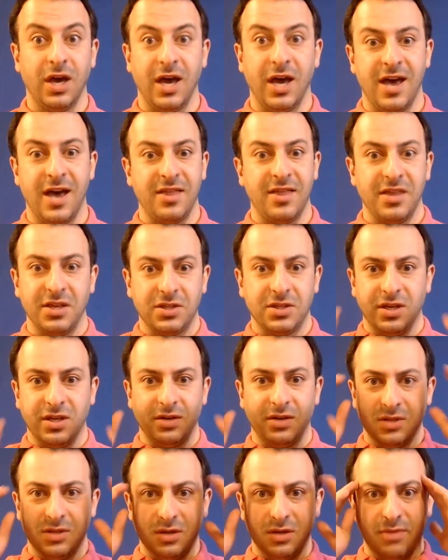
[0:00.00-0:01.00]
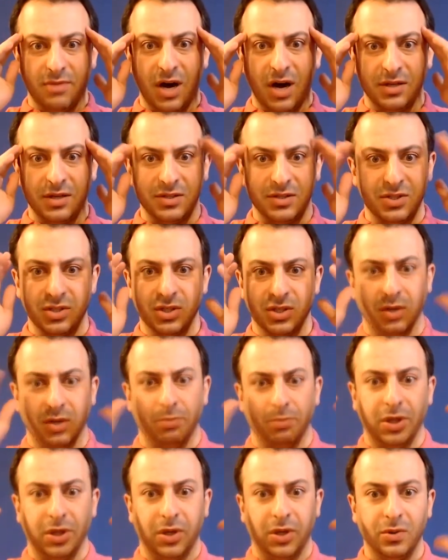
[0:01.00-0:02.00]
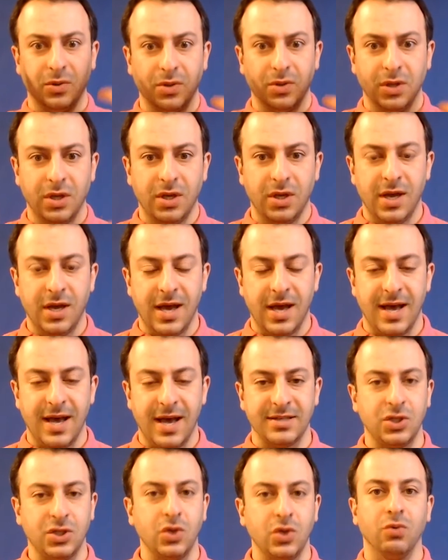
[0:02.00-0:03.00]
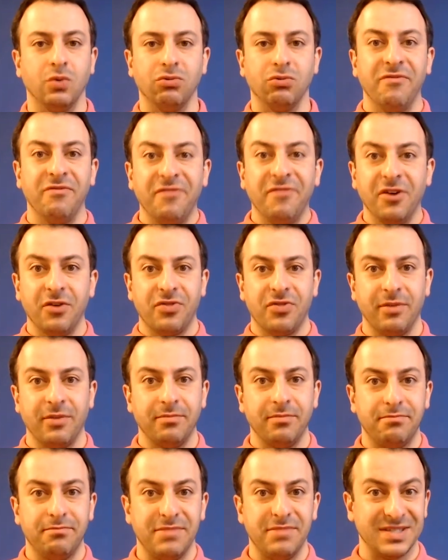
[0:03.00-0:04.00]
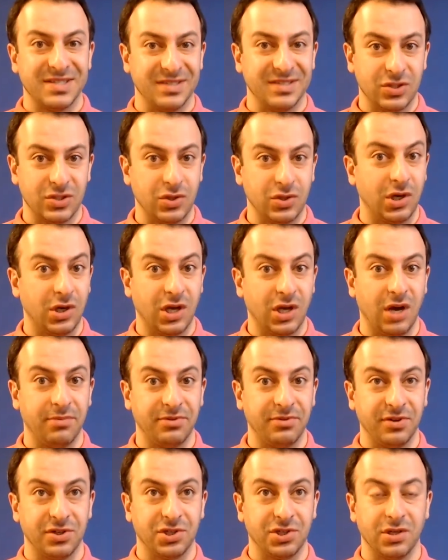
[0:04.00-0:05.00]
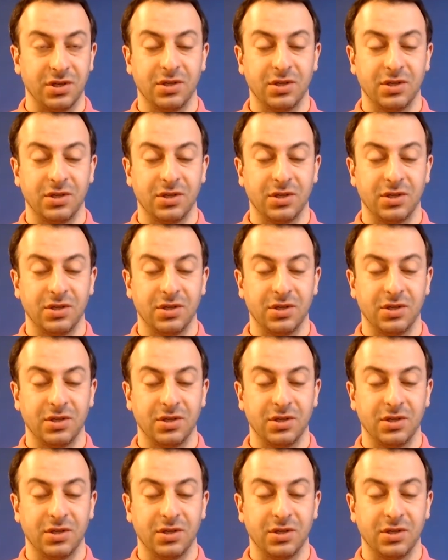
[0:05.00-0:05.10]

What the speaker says: And their mind is just going to blow as you refer them business to your competition.